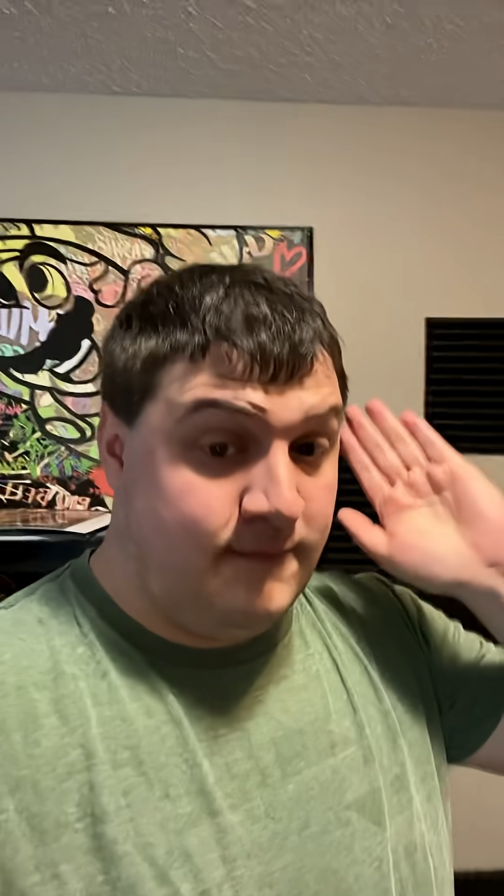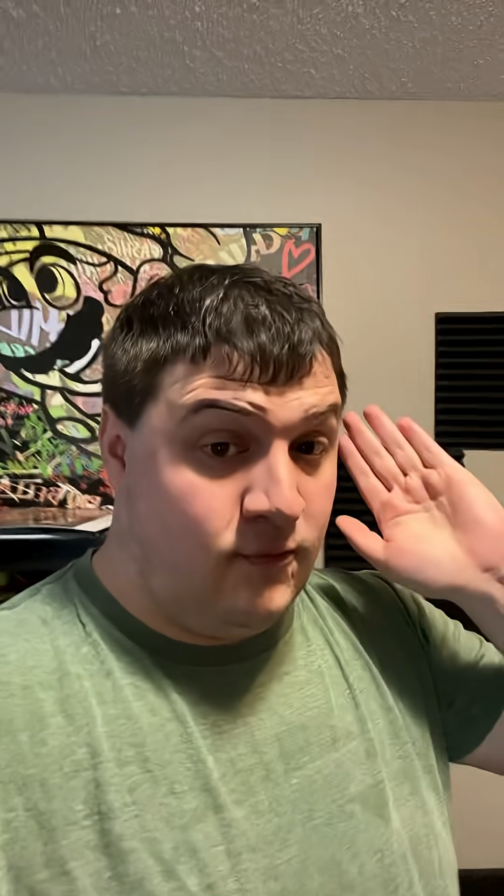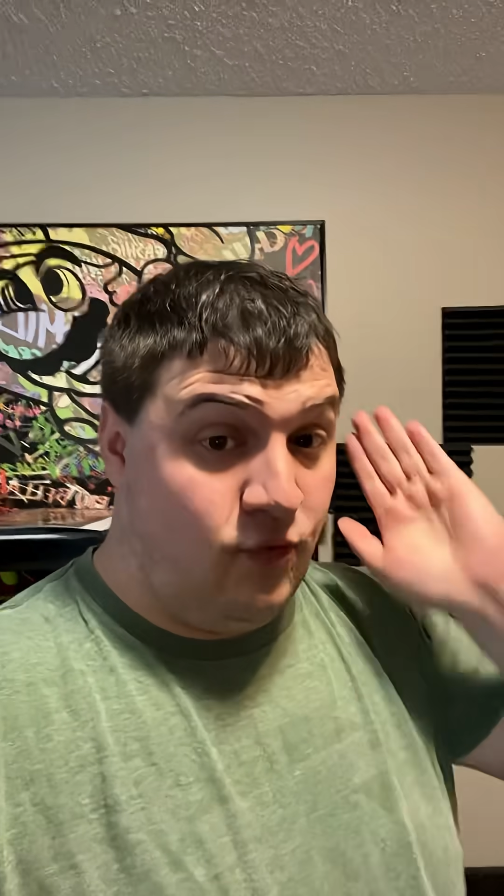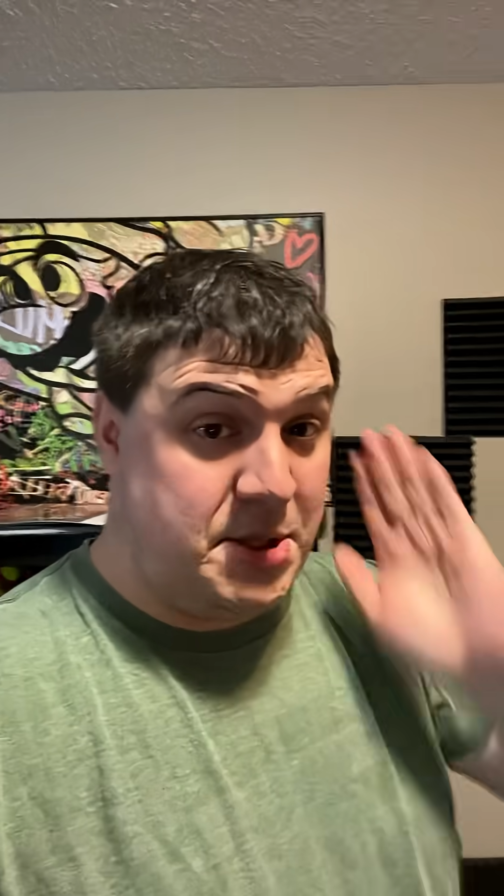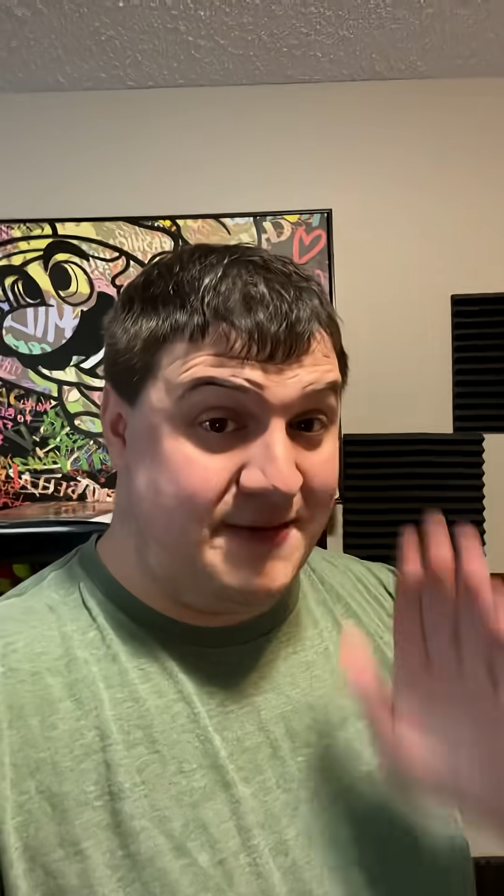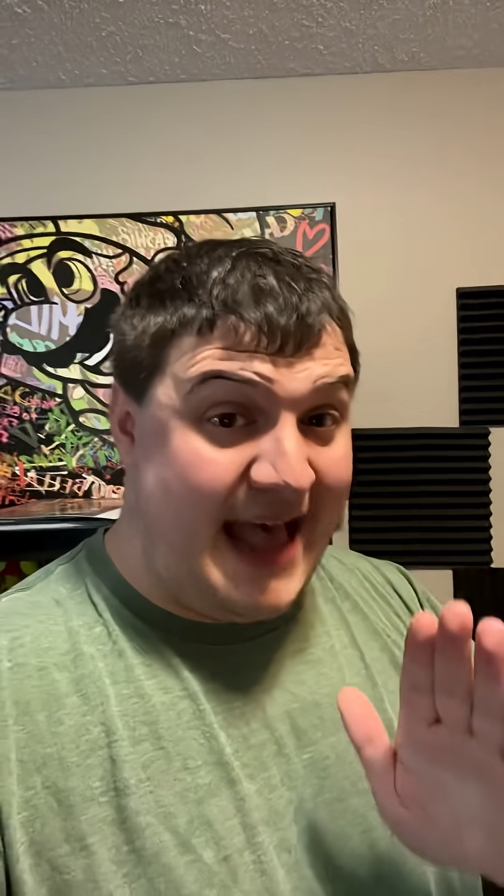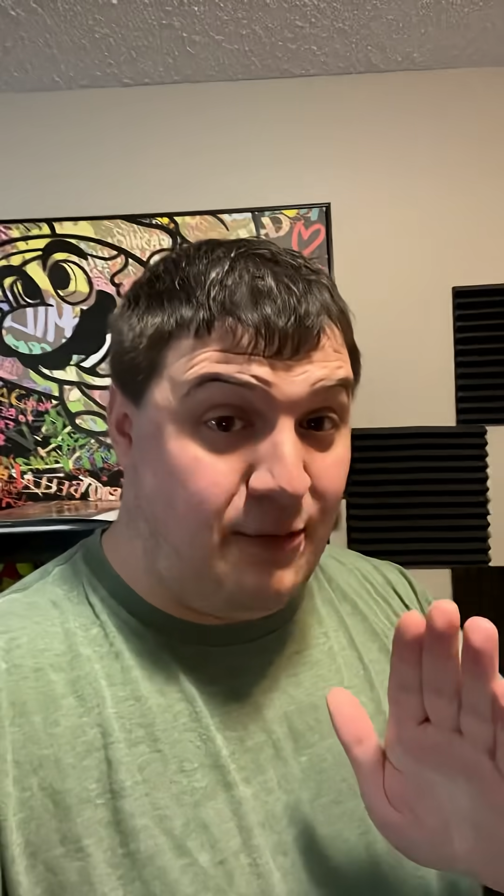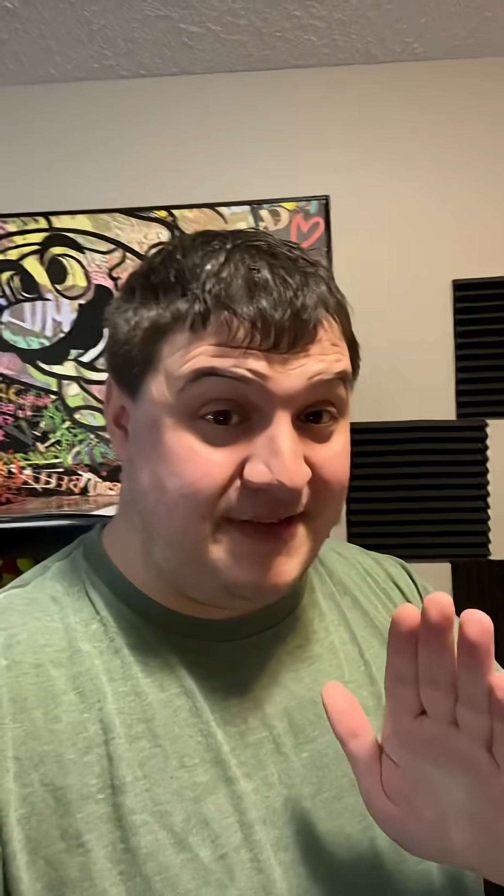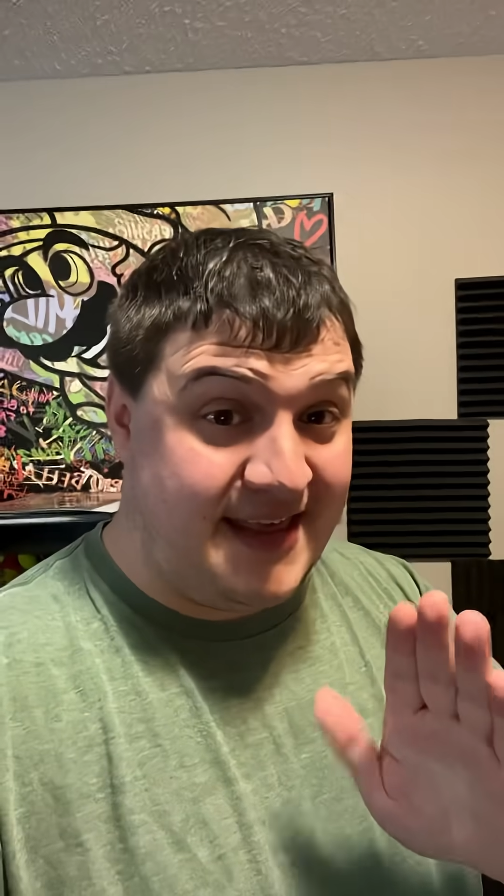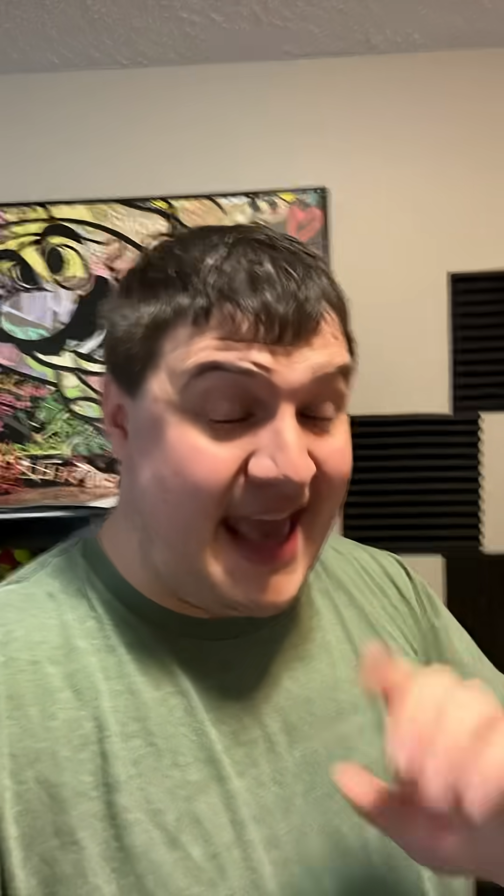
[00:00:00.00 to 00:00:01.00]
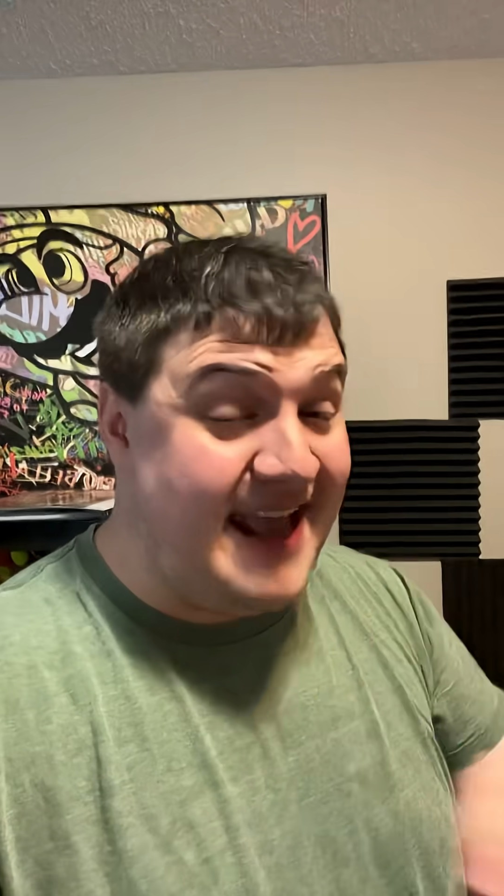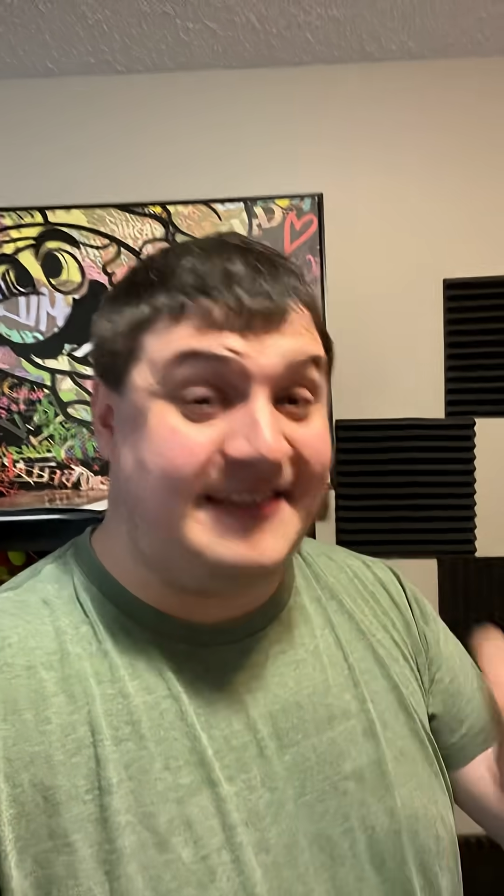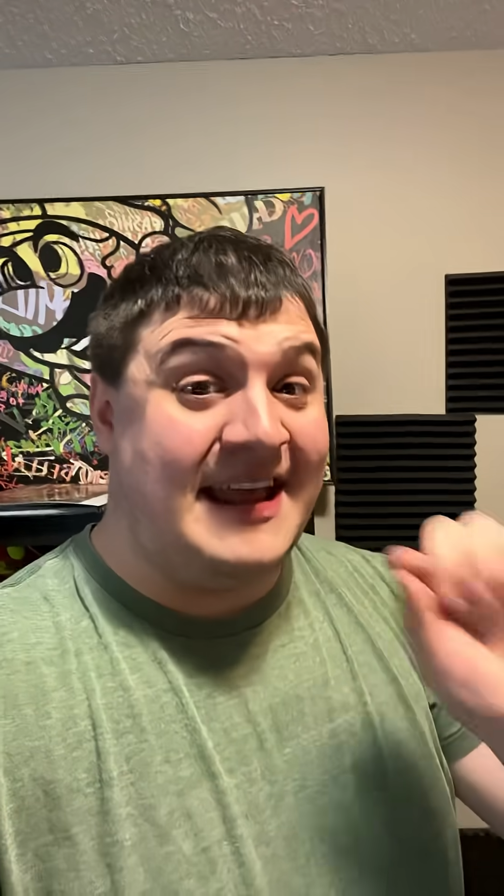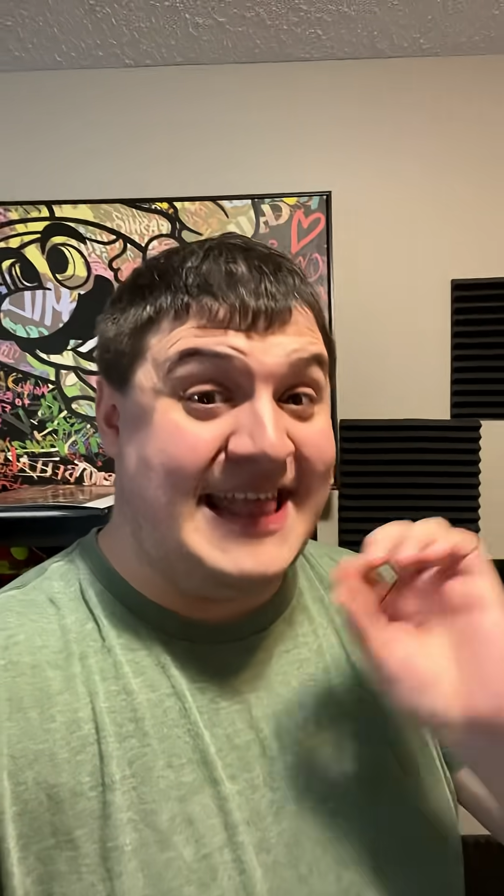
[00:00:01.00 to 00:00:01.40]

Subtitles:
Which if that was the case,